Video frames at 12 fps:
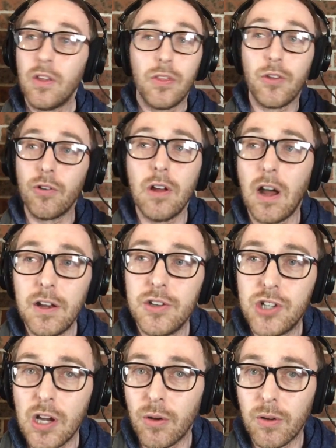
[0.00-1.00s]
They're not a
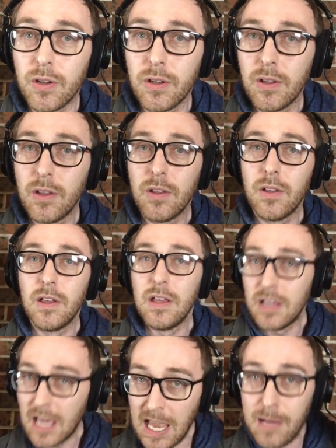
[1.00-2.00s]
joke.
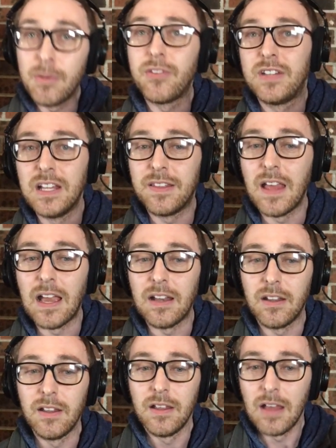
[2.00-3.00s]
Amos did that.